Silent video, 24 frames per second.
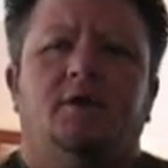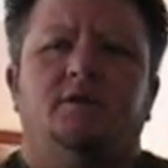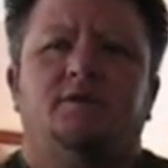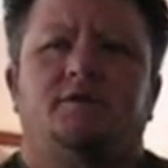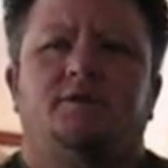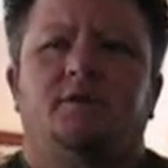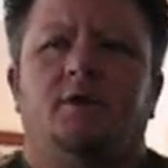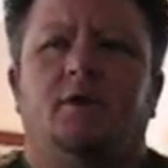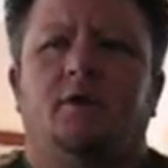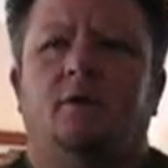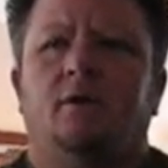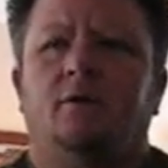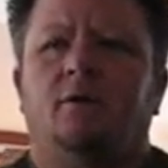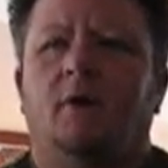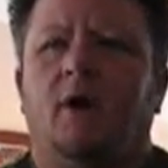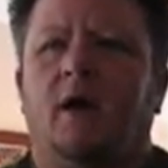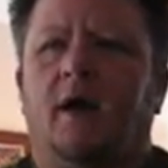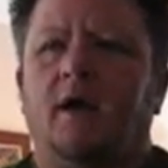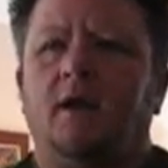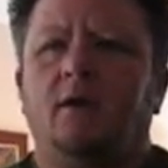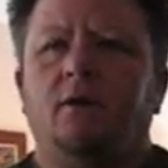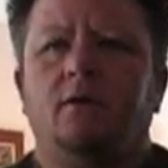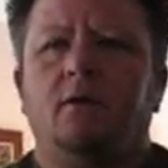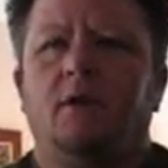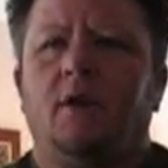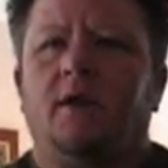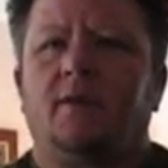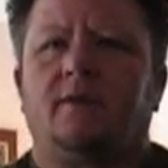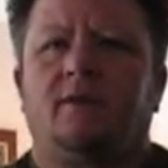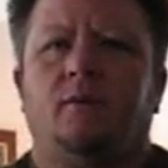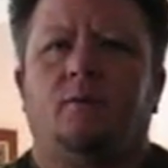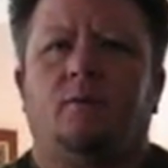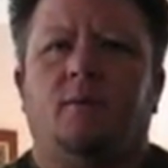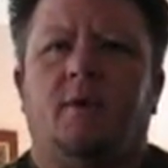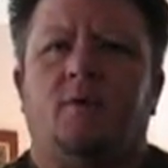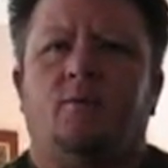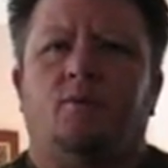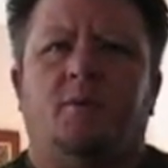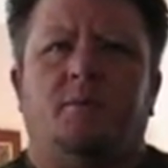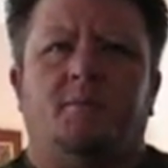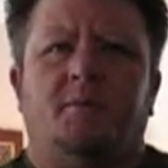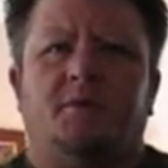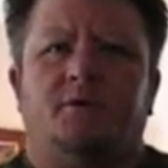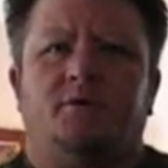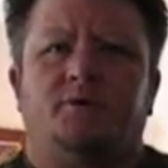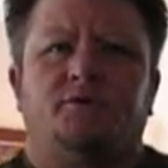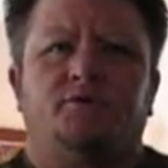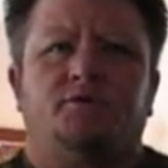So I don't like the way
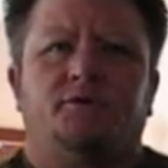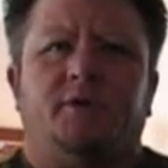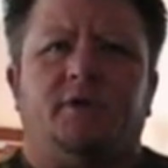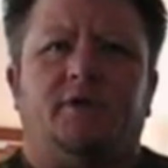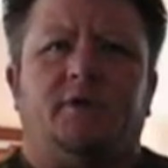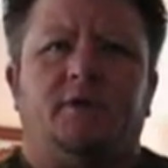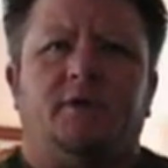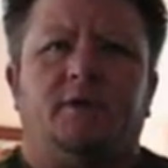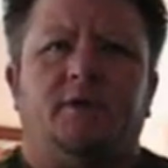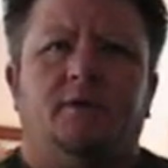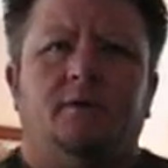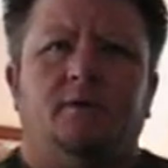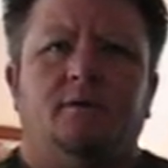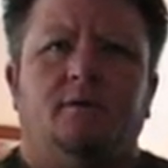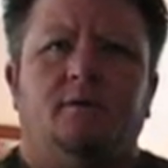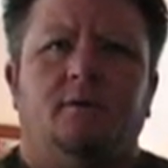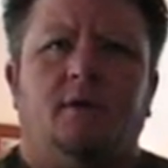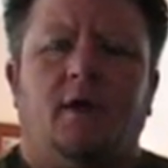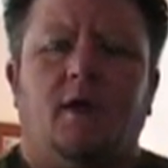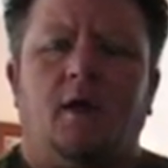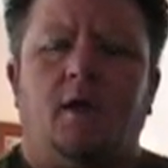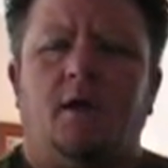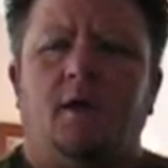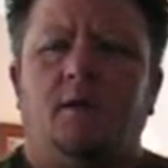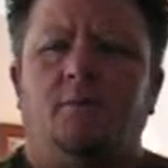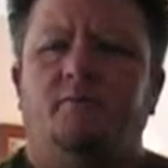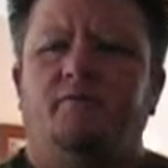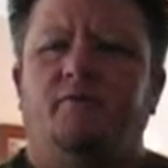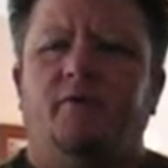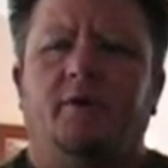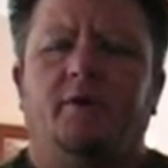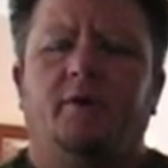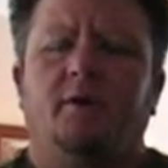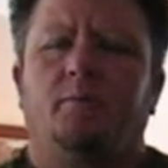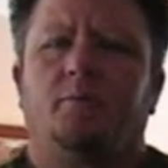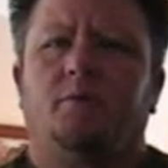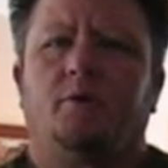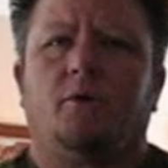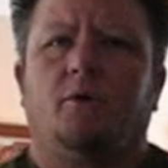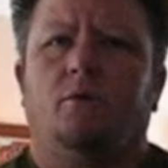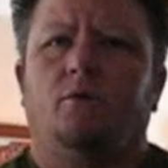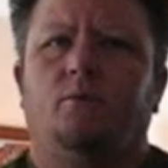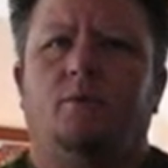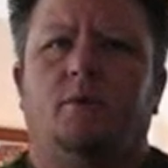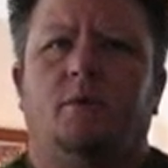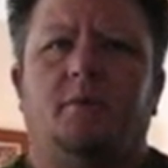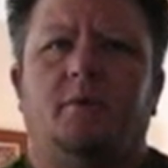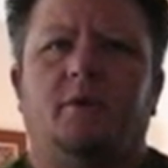women are treated. I'm very
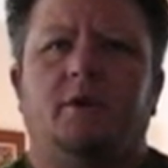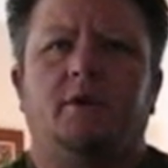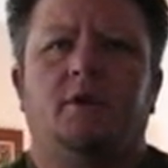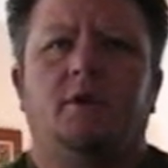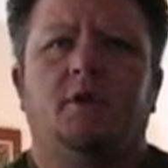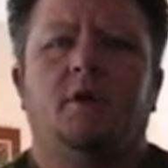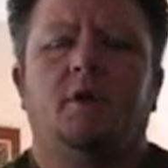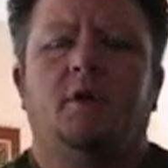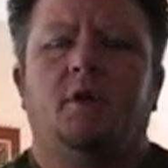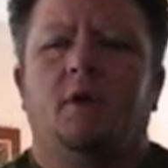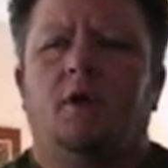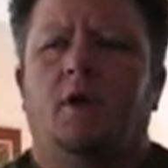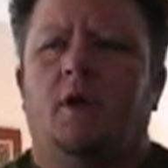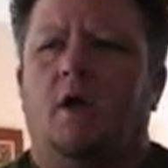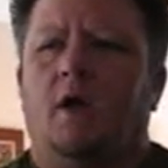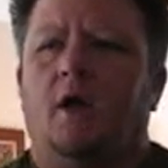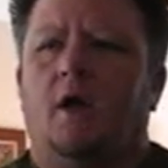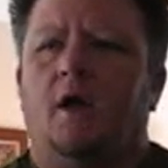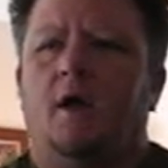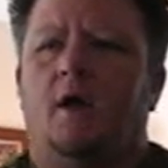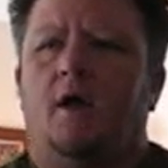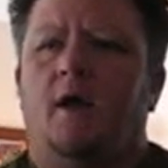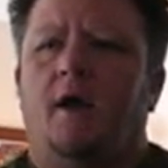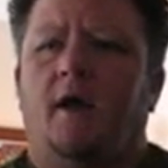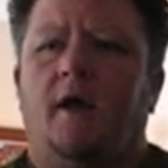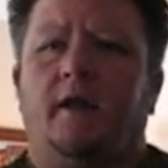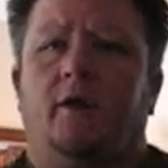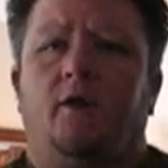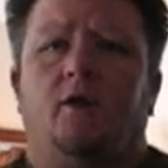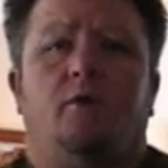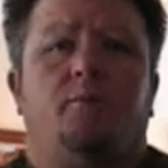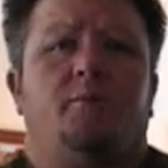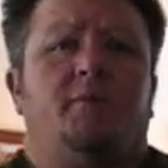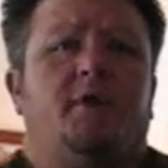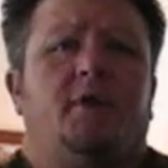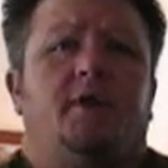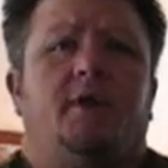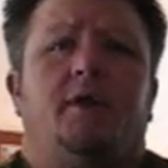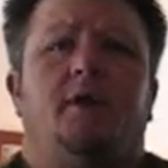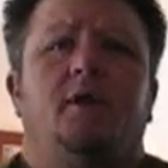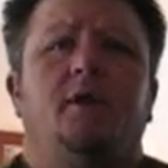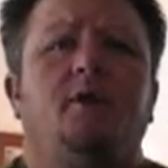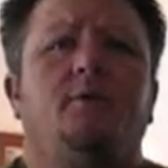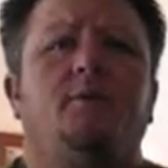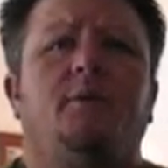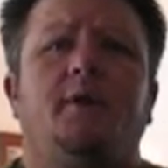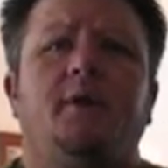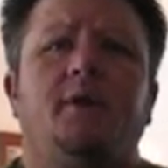pro-woman. I hope that
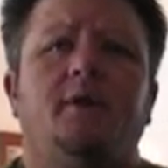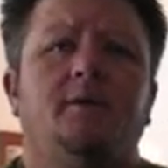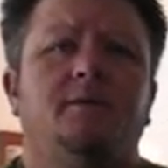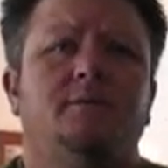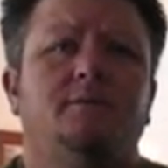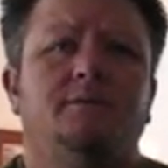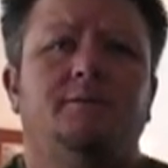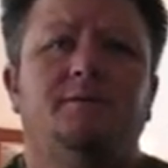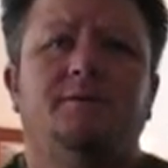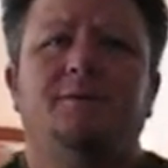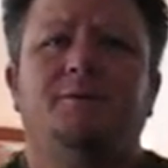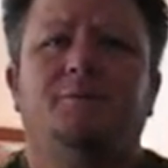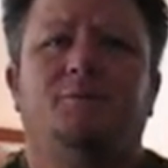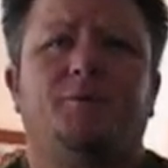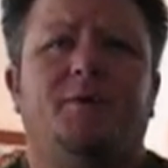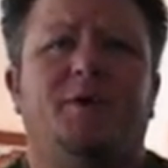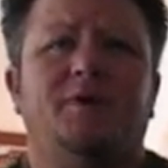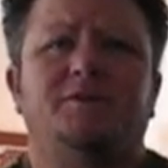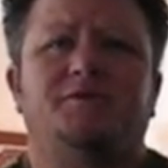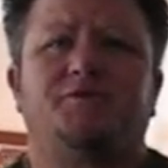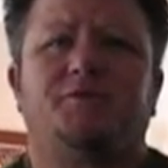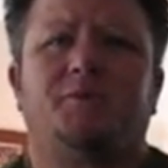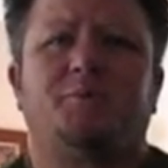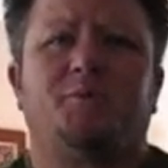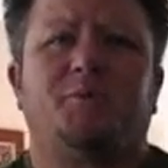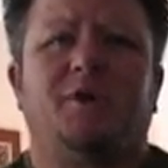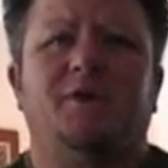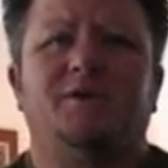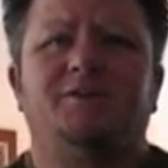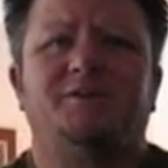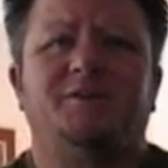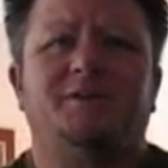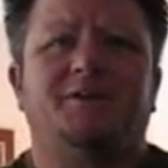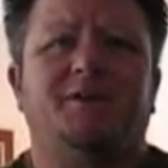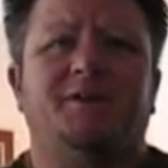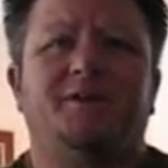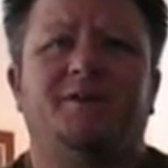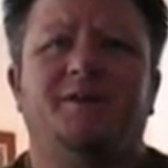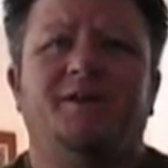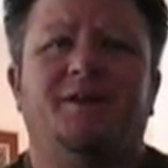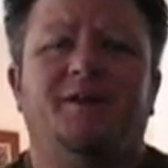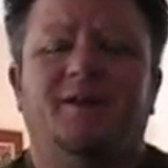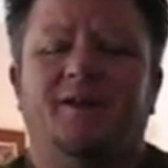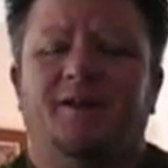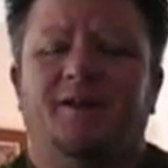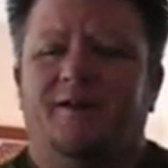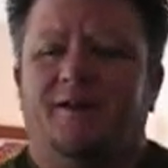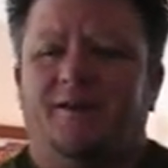Hillary runs for president.
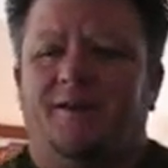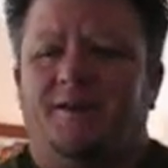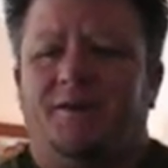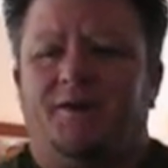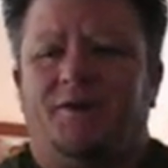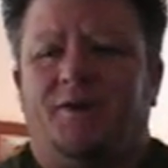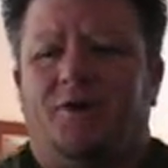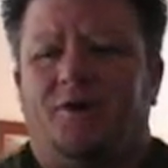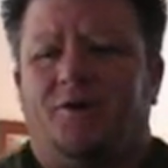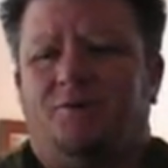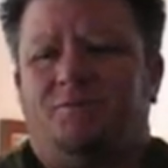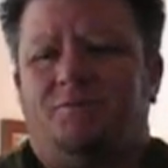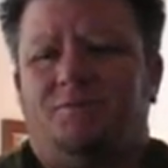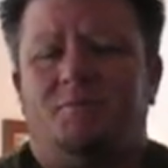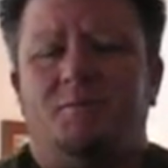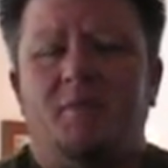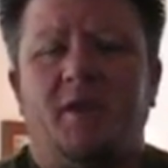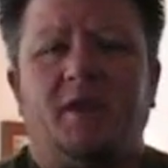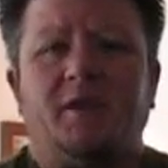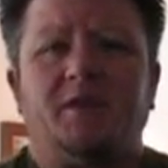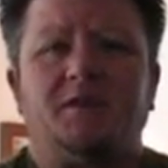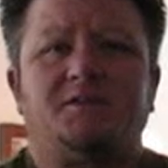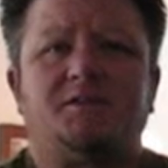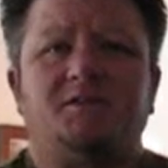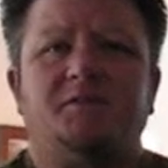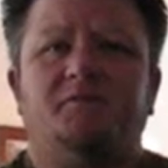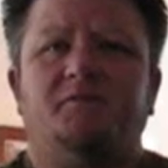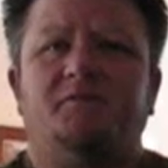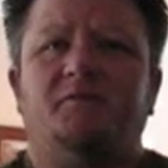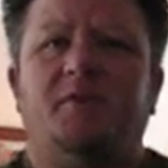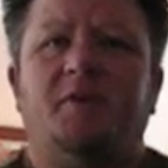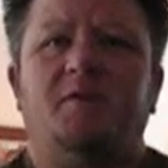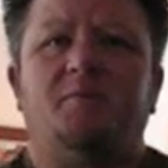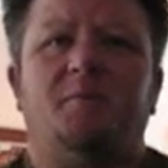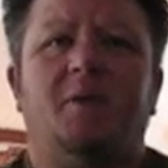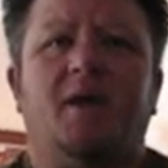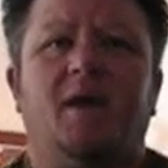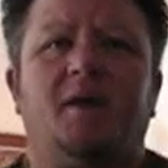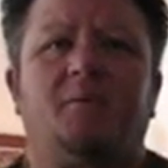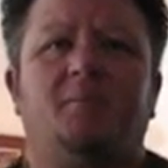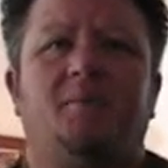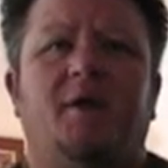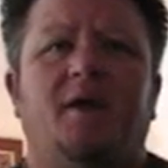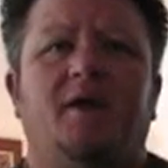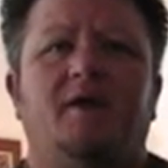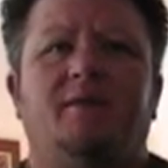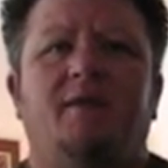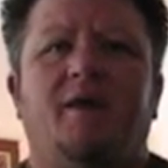You know, may get some
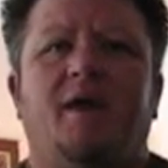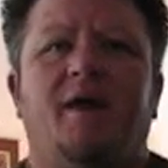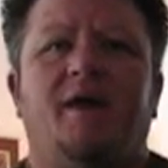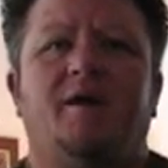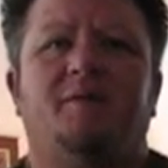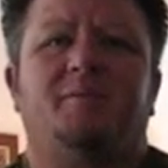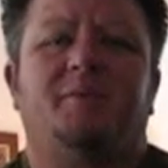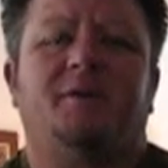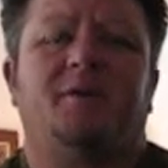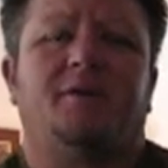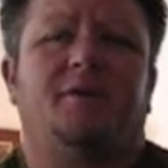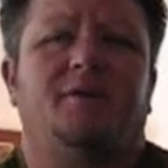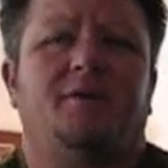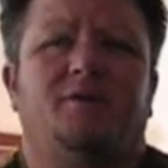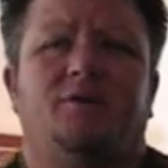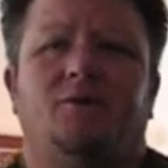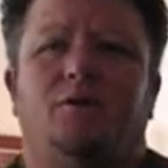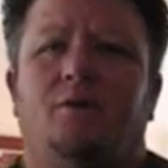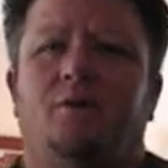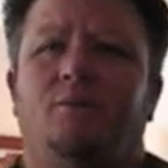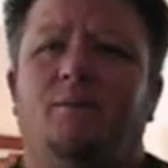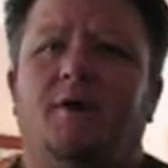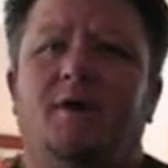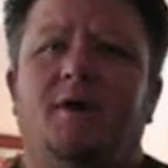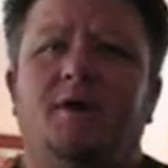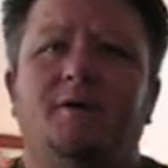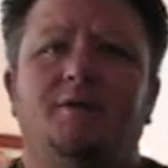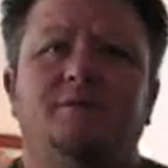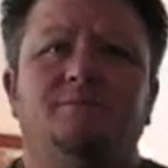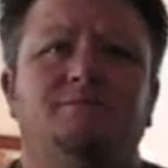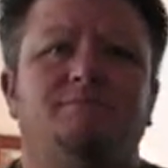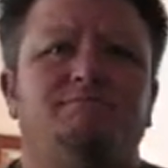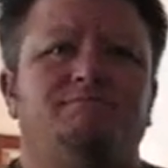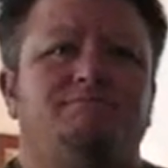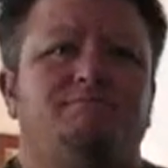feedback by that. But you know what?